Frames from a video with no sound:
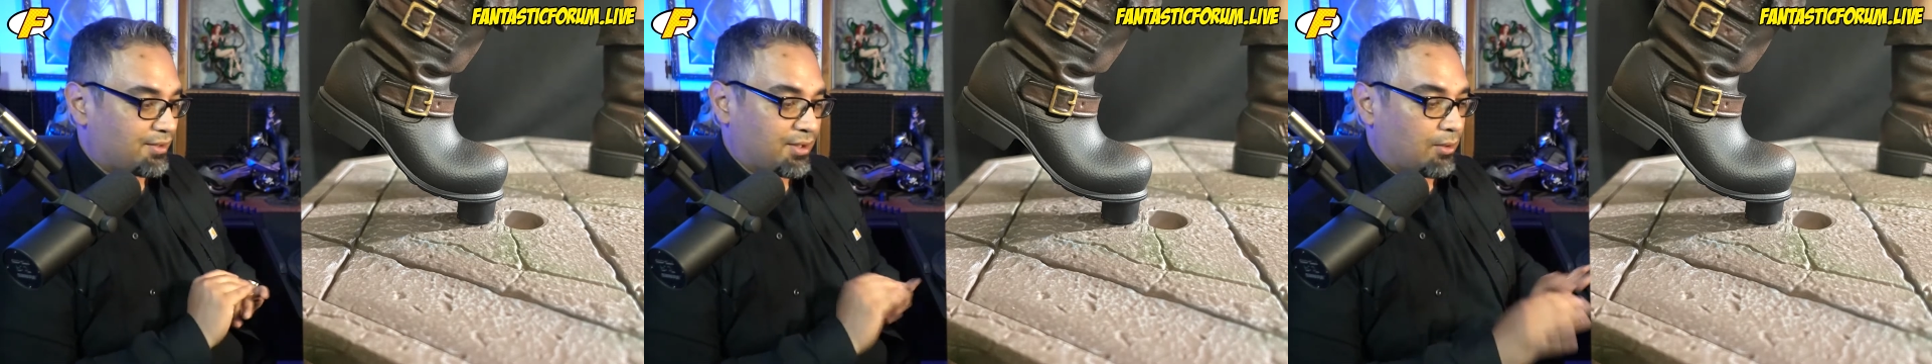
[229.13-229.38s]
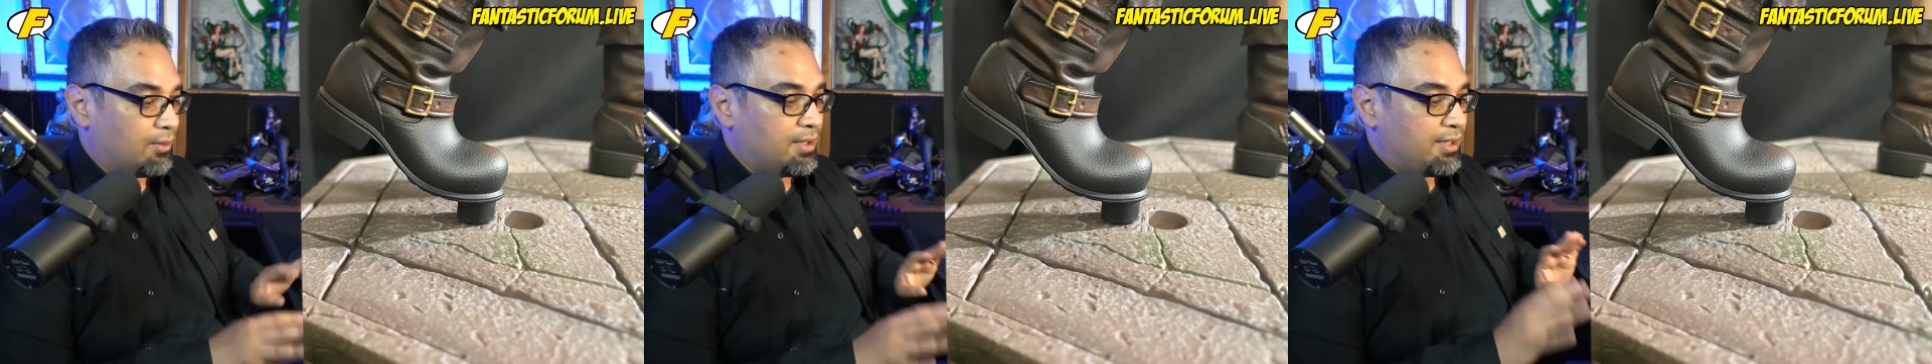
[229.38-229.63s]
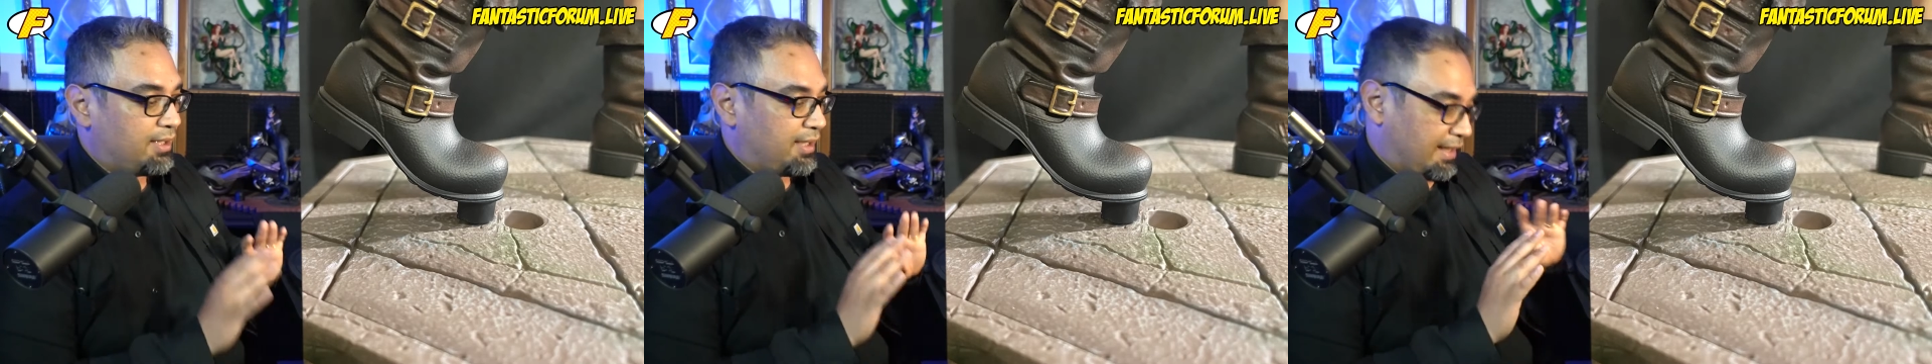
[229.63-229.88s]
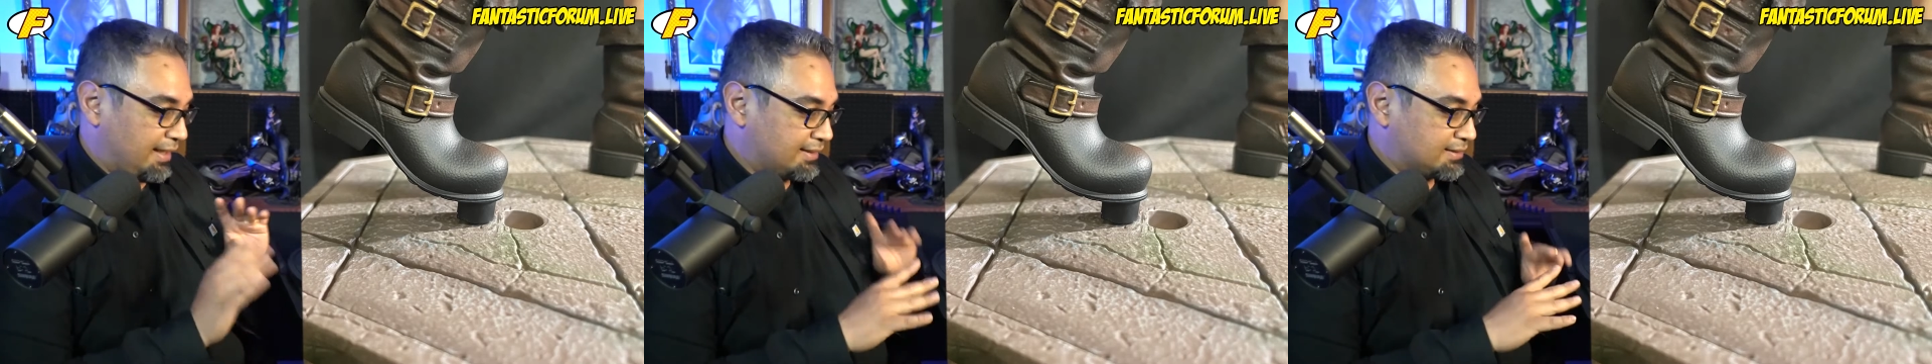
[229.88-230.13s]
No,
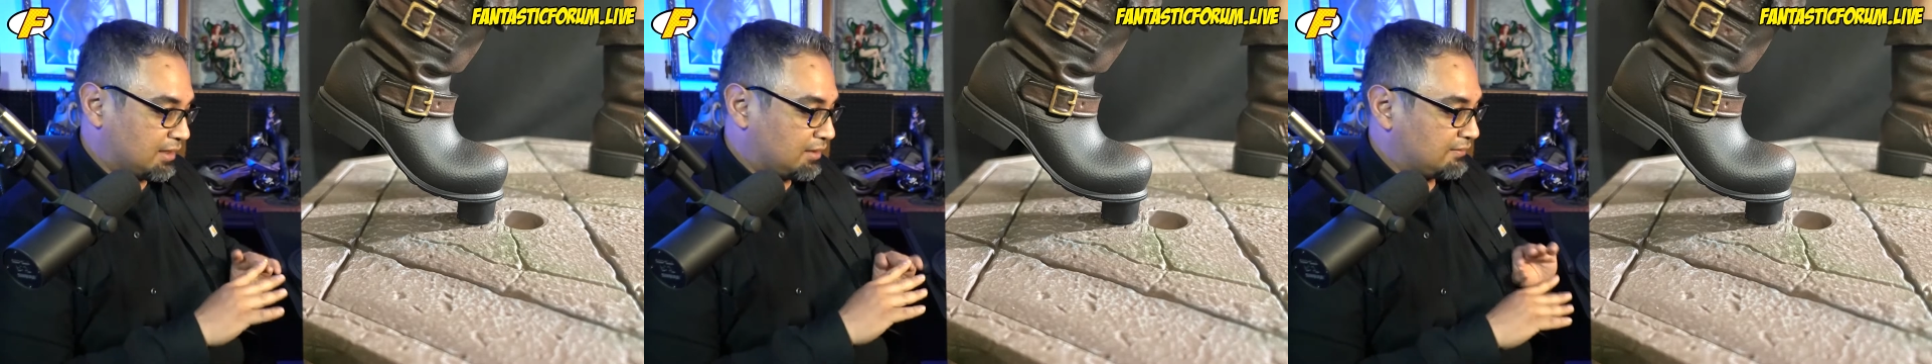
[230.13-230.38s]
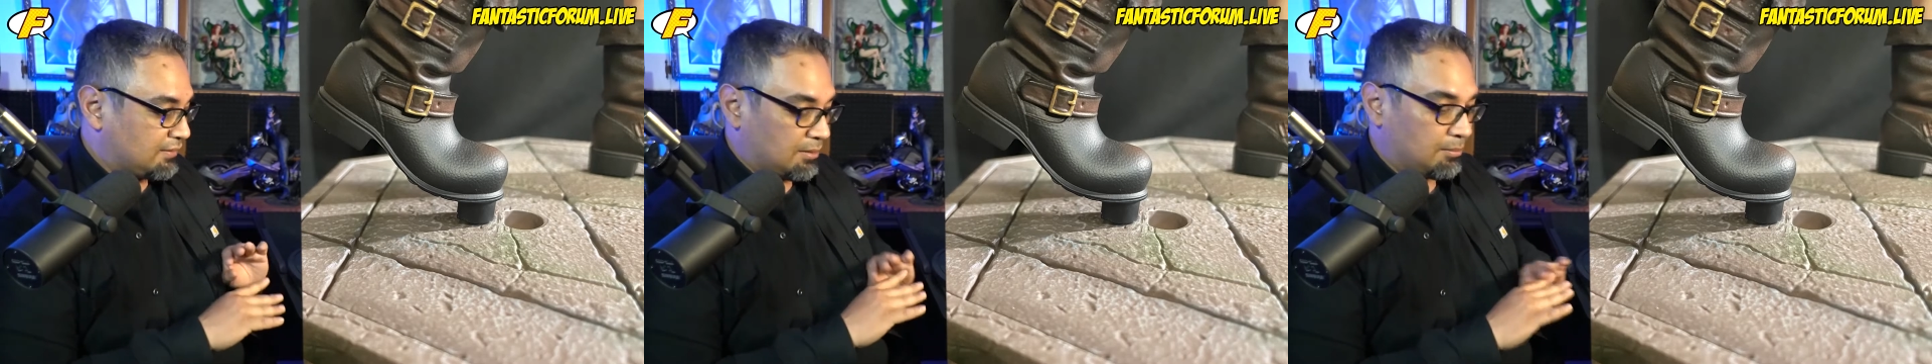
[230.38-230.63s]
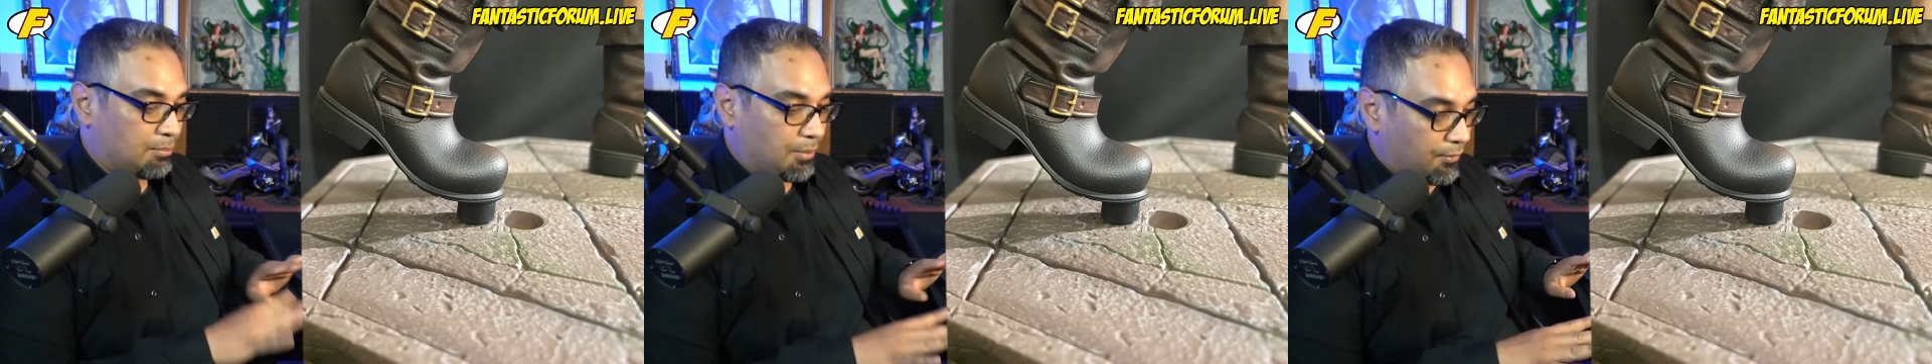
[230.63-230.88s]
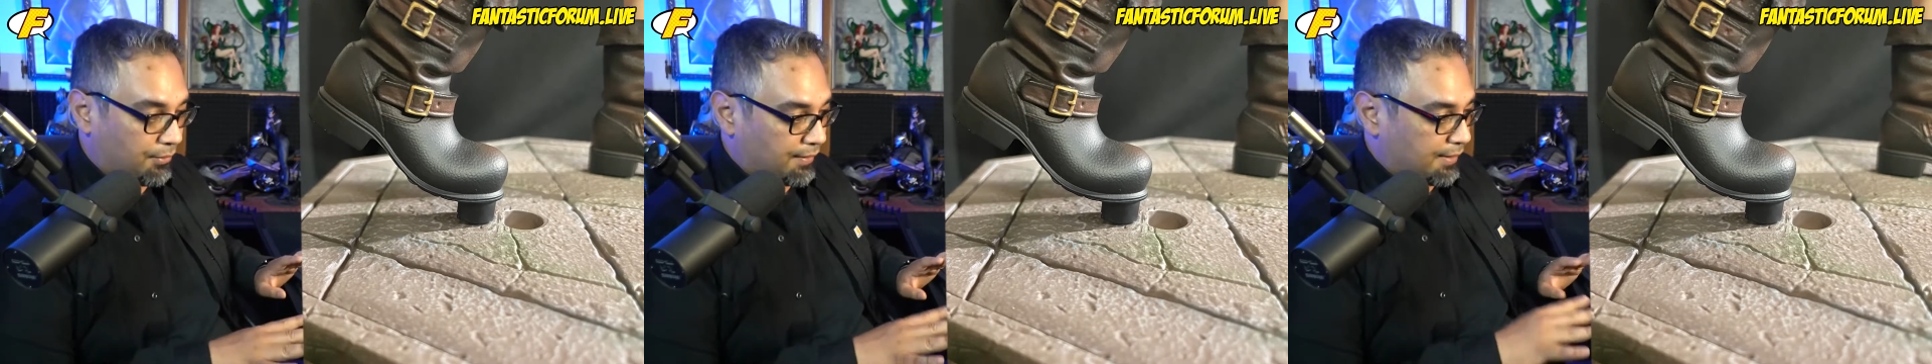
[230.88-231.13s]
it is off on both of